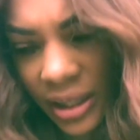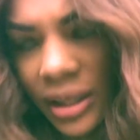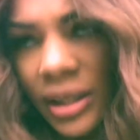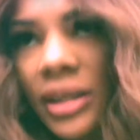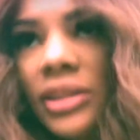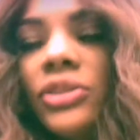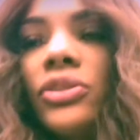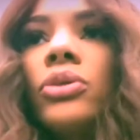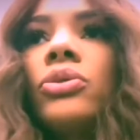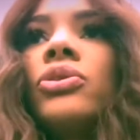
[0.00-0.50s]

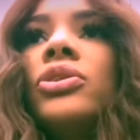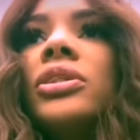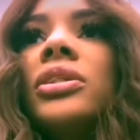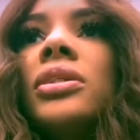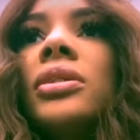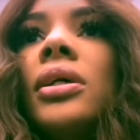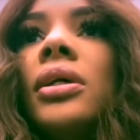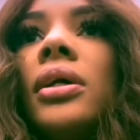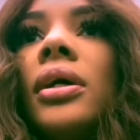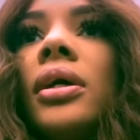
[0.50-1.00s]
So she's
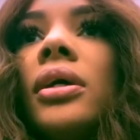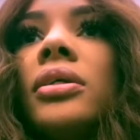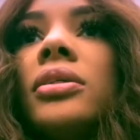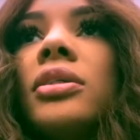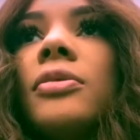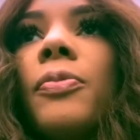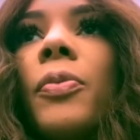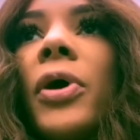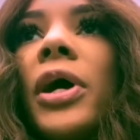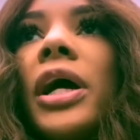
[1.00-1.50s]
sitting here
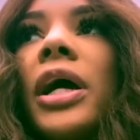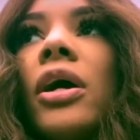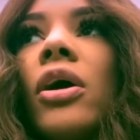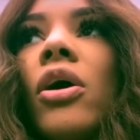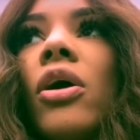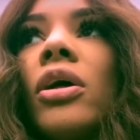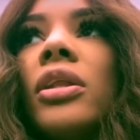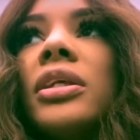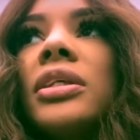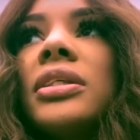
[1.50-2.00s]
spraying
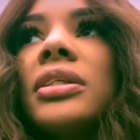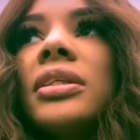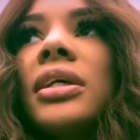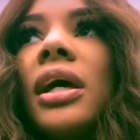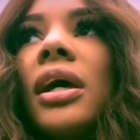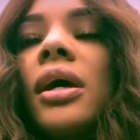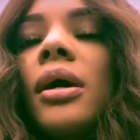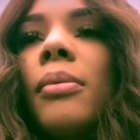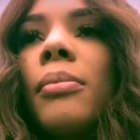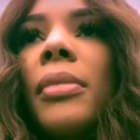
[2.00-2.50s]
all this
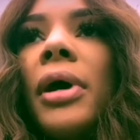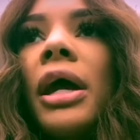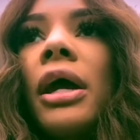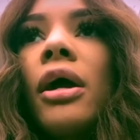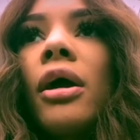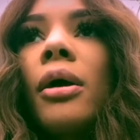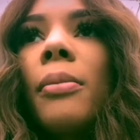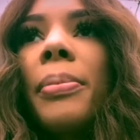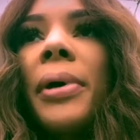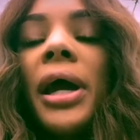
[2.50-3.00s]
damn
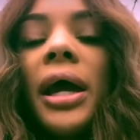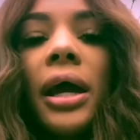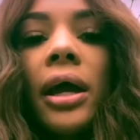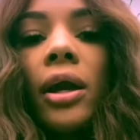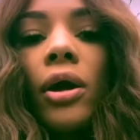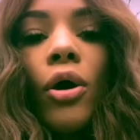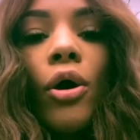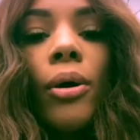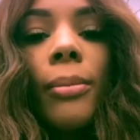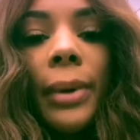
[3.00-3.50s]
hair
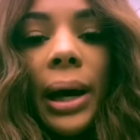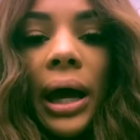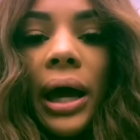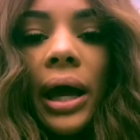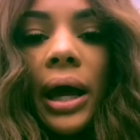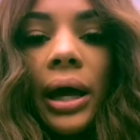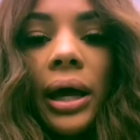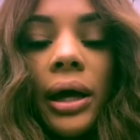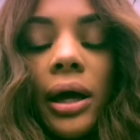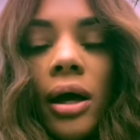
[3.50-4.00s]
paint on my
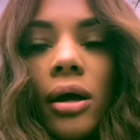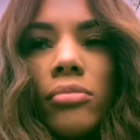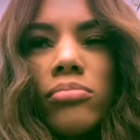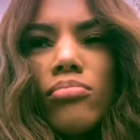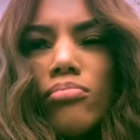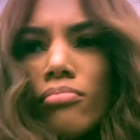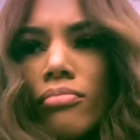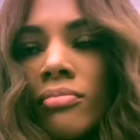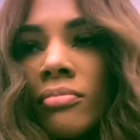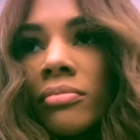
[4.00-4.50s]
head,
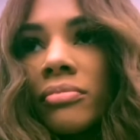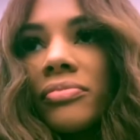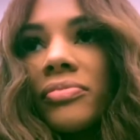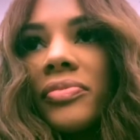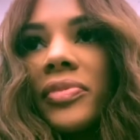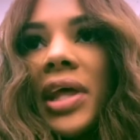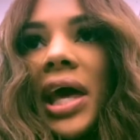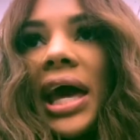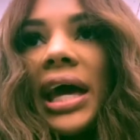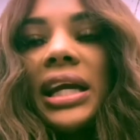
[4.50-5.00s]

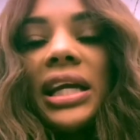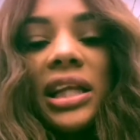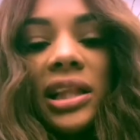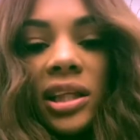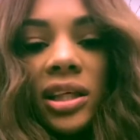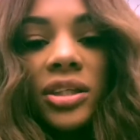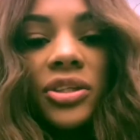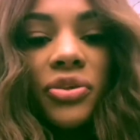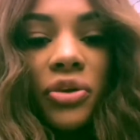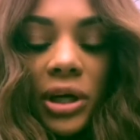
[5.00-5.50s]
and it
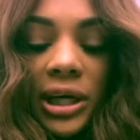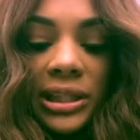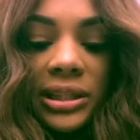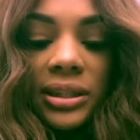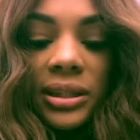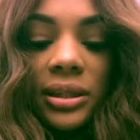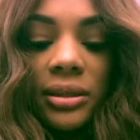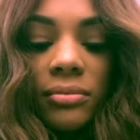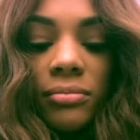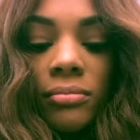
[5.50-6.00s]
looks
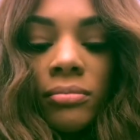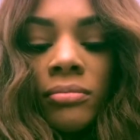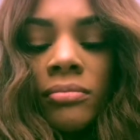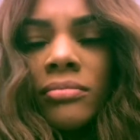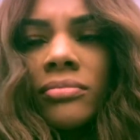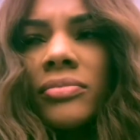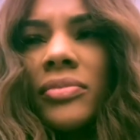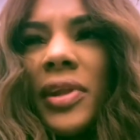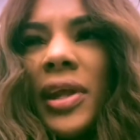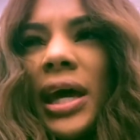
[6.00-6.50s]
crazy.
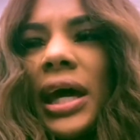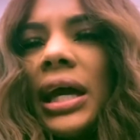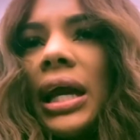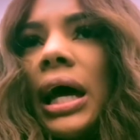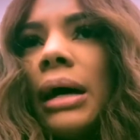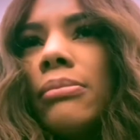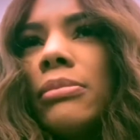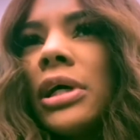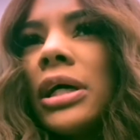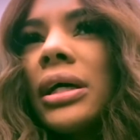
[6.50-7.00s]
And
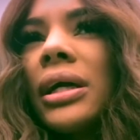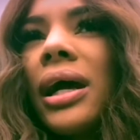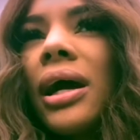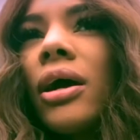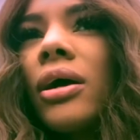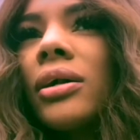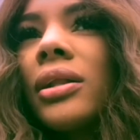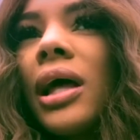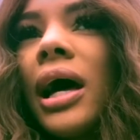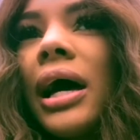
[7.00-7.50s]
I'm looking at
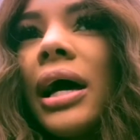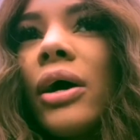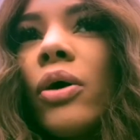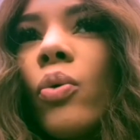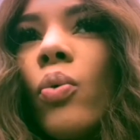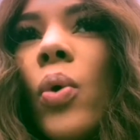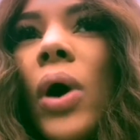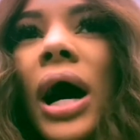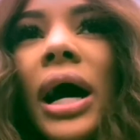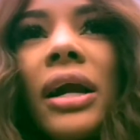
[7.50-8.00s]
her like,
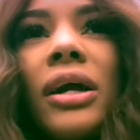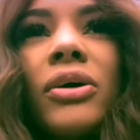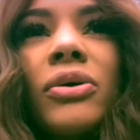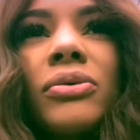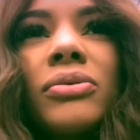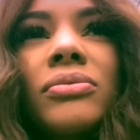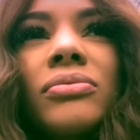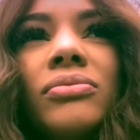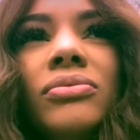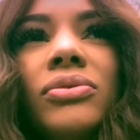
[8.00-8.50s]
why
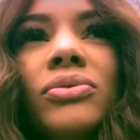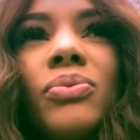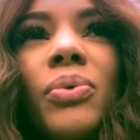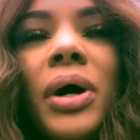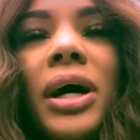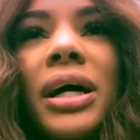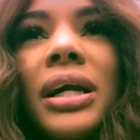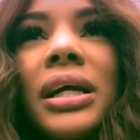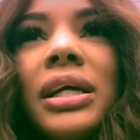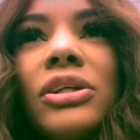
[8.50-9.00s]

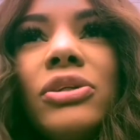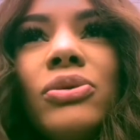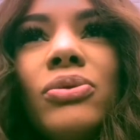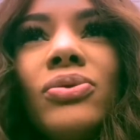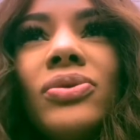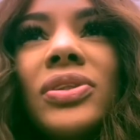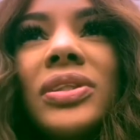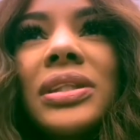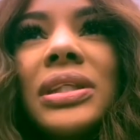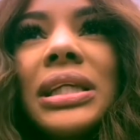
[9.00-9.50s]
didn't you
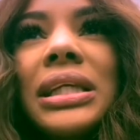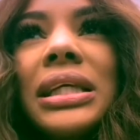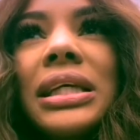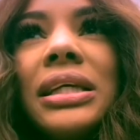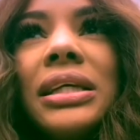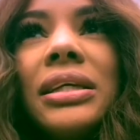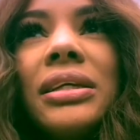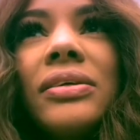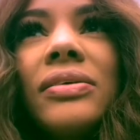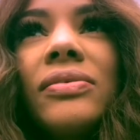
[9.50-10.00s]
just
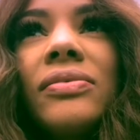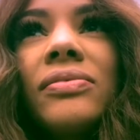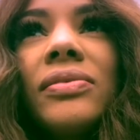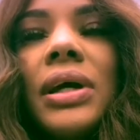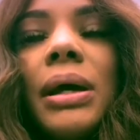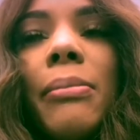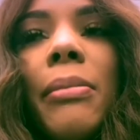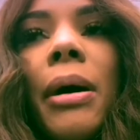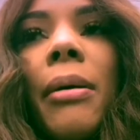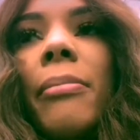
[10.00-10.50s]
leave?
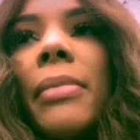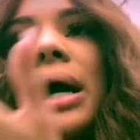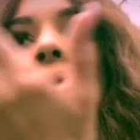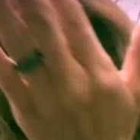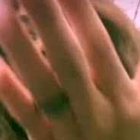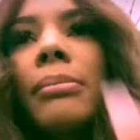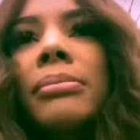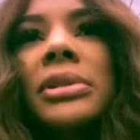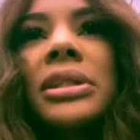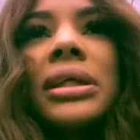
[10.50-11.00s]
In my
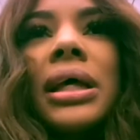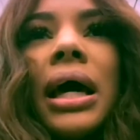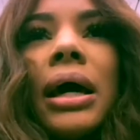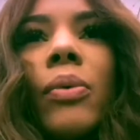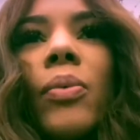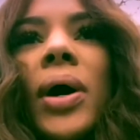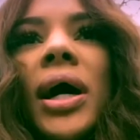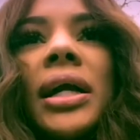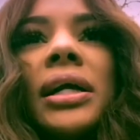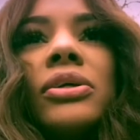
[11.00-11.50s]
mind, I'm just like,
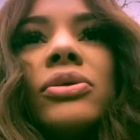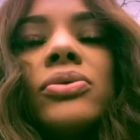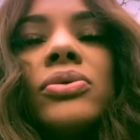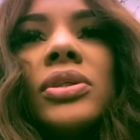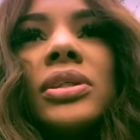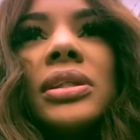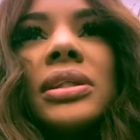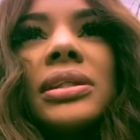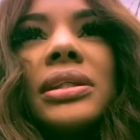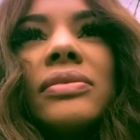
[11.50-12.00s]
why didn't you
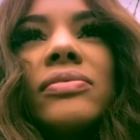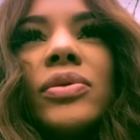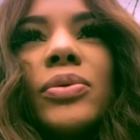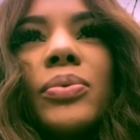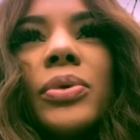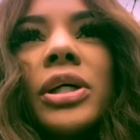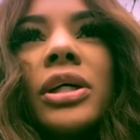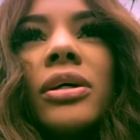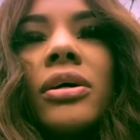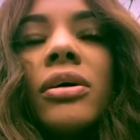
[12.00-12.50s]
just leave the
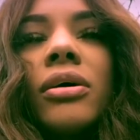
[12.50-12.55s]
wig